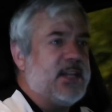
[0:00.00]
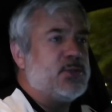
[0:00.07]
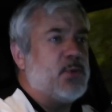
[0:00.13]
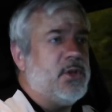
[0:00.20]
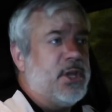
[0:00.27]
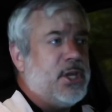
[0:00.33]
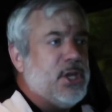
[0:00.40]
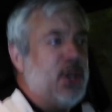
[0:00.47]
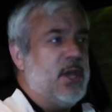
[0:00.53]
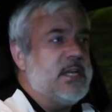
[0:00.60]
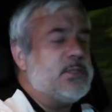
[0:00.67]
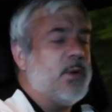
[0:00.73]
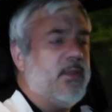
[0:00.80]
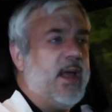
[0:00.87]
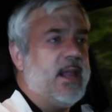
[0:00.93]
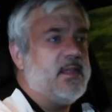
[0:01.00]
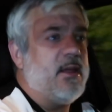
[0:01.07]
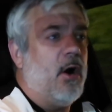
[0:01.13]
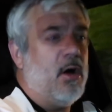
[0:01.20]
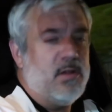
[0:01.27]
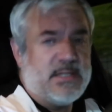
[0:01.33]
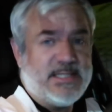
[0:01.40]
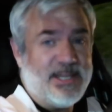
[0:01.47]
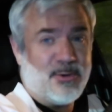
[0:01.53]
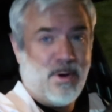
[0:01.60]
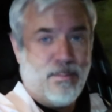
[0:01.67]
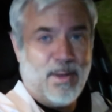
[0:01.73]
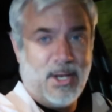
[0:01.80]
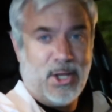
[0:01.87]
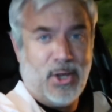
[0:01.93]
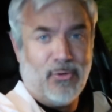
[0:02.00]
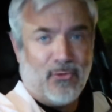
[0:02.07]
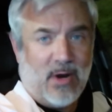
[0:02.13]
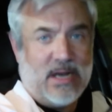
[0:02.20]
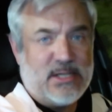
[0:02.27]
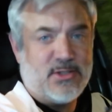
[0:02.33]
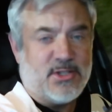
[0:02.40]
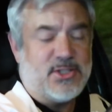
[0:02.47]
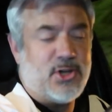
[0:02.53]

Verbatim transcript: It's really cute. It's where like all the secret menu drinks on